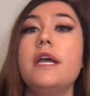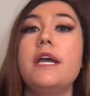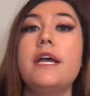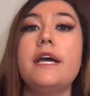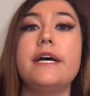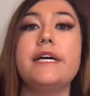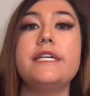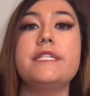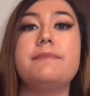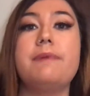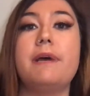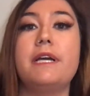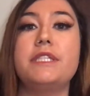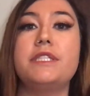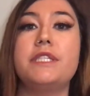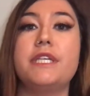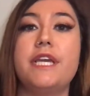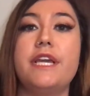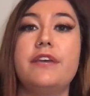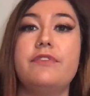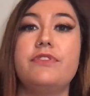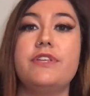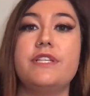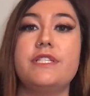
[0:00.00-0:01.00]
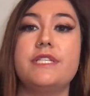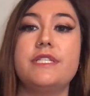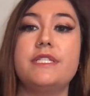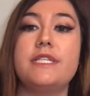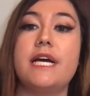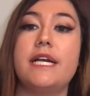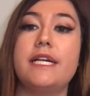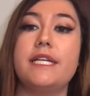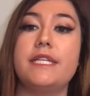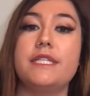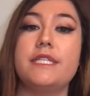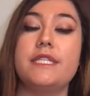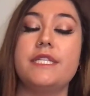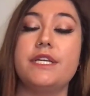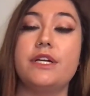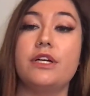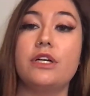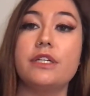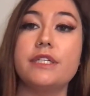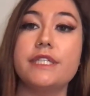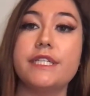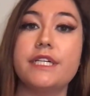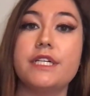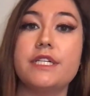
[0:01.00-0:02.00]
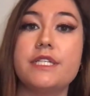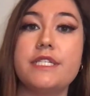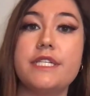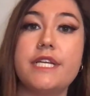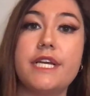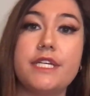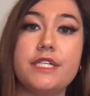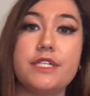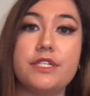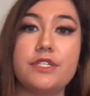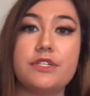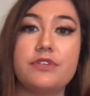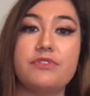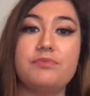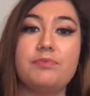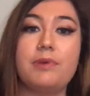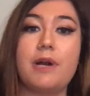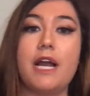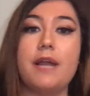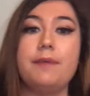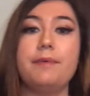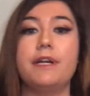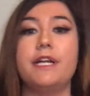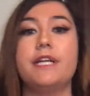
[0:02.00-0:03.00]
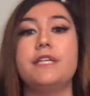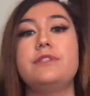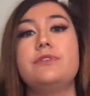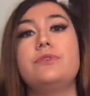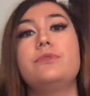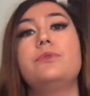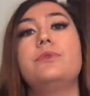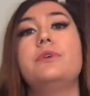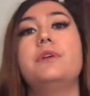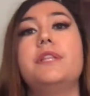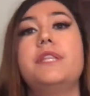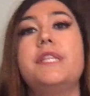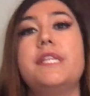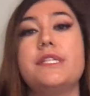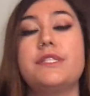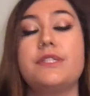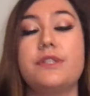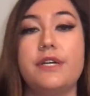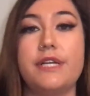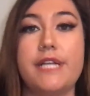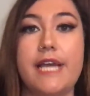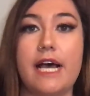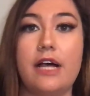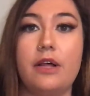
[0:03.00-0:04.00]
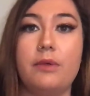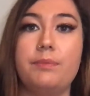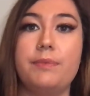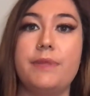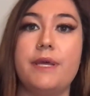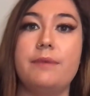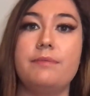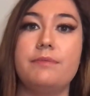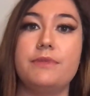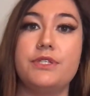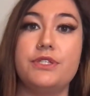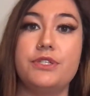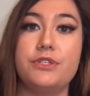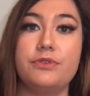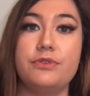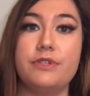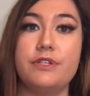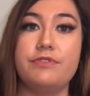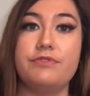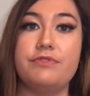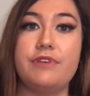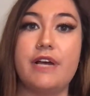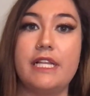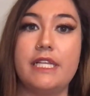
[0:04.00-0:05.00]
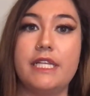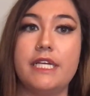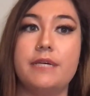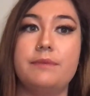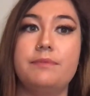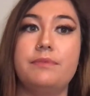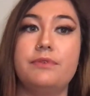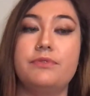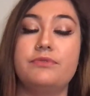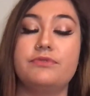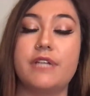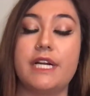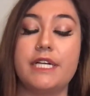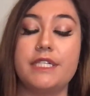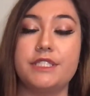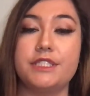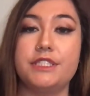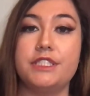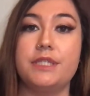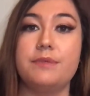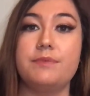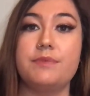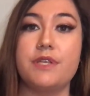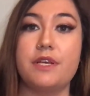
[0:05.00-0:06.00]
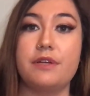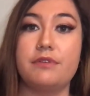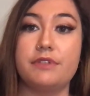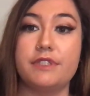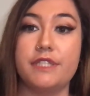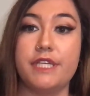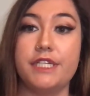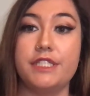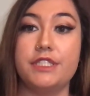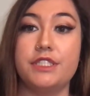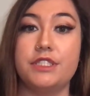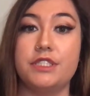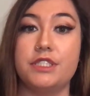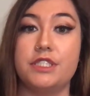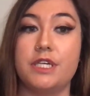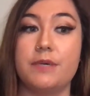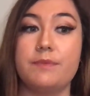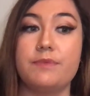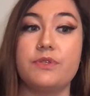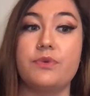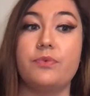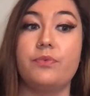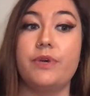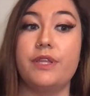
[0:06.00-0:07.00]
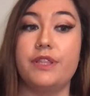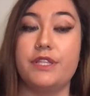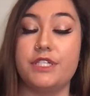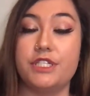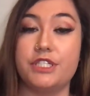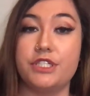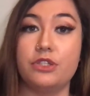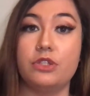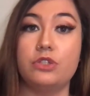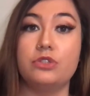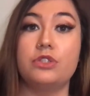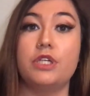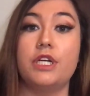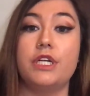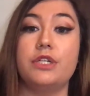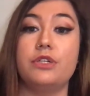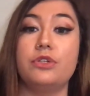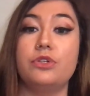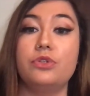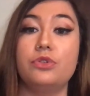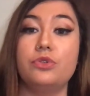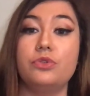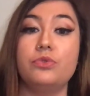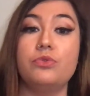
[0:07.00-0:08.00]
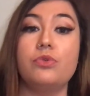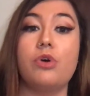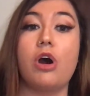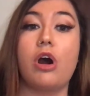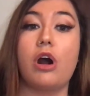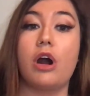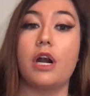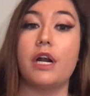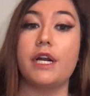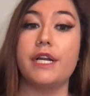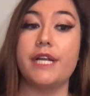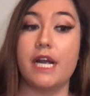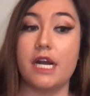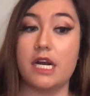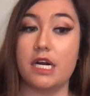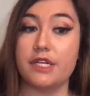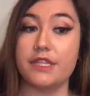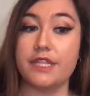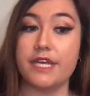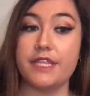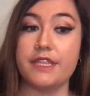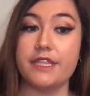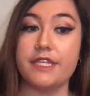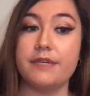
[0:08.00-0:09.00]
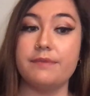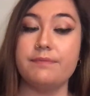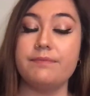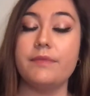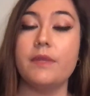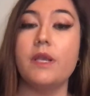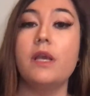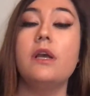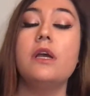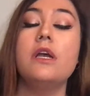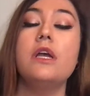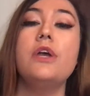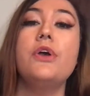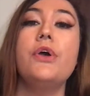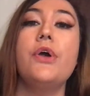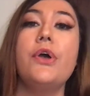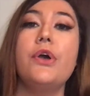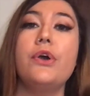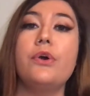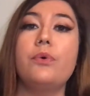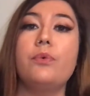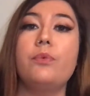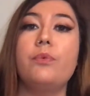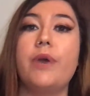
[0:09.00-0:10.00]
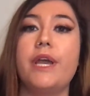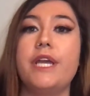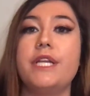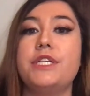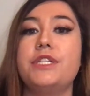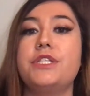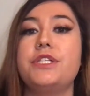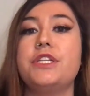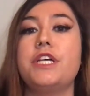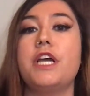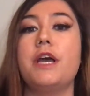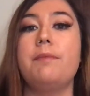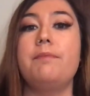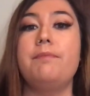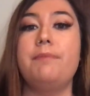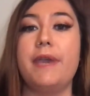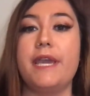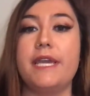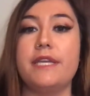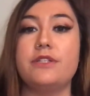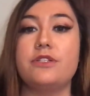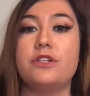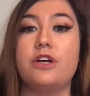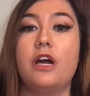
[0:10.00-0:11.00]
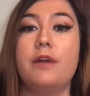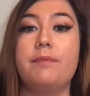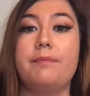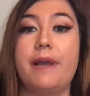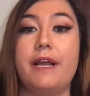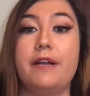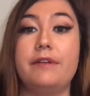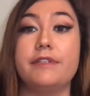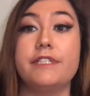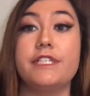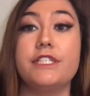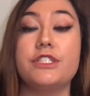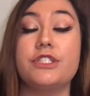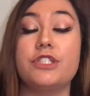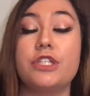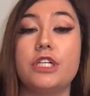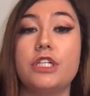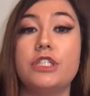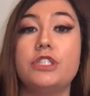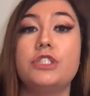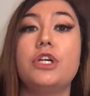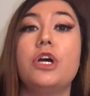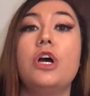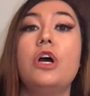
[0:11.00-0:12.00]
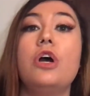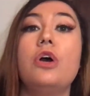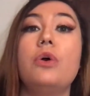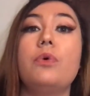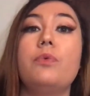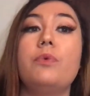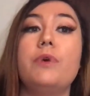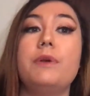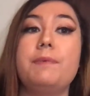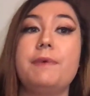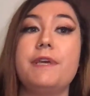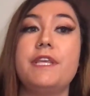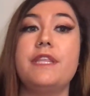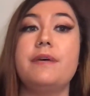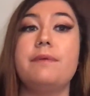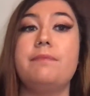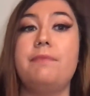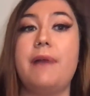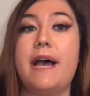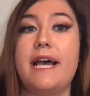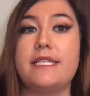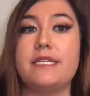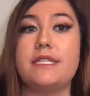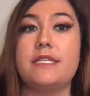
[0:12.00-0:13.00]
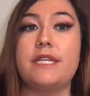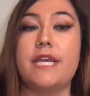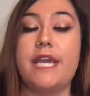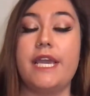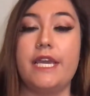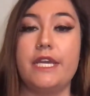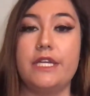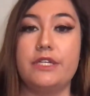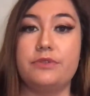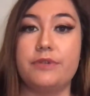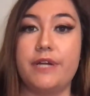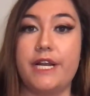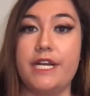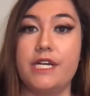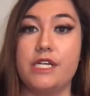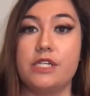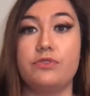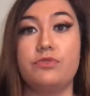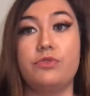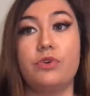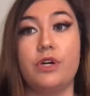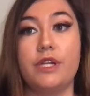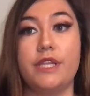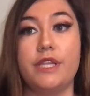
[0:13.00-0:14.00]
Especially if this is done in the earlier stages of primary school, this could help them to develop friendships and relationships with children who are younger than them, which, based on my research, would be the best age range for